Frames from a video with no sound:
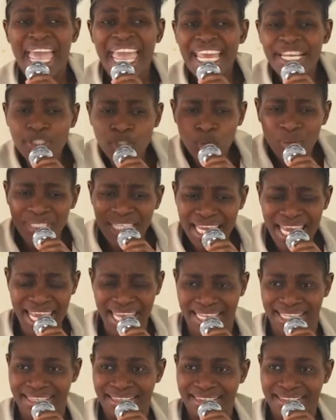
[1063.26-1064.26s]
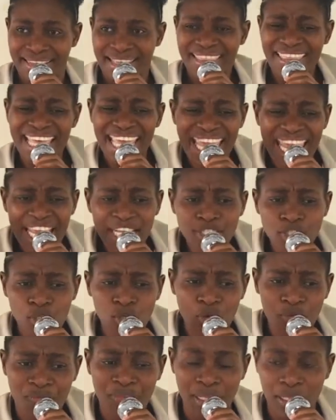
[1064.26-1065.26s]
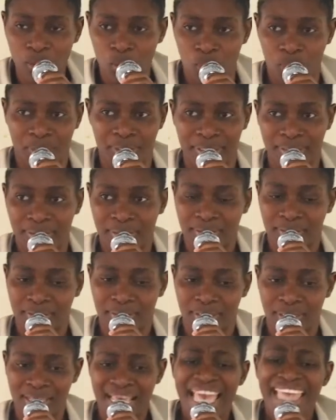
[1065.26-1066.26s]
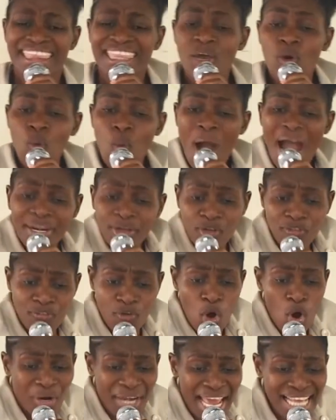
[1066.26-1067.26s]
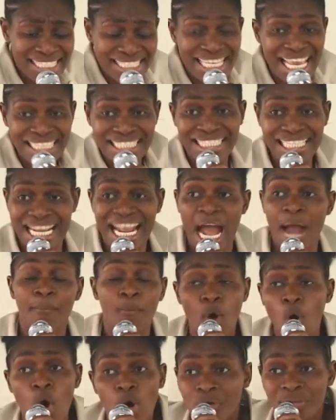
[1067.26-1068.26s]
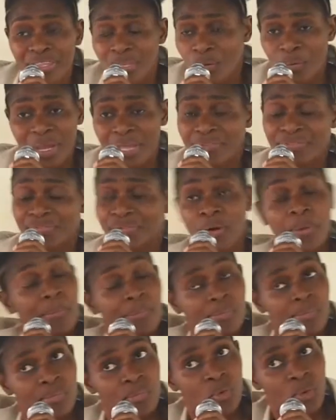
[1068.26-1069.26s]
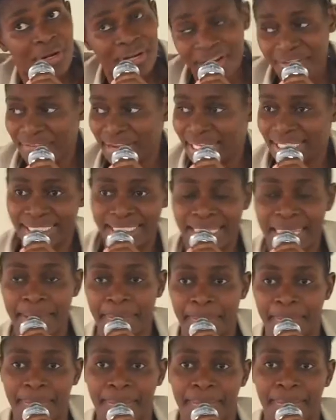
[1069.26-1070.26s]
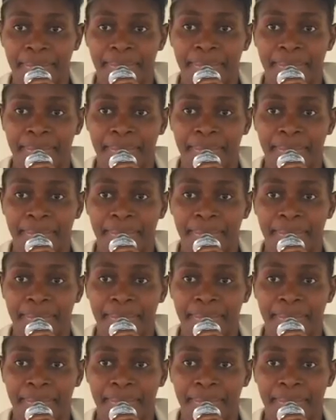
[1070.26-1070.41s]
And today, the angel of the Lord, the word of God has just come all the way from wherever it came.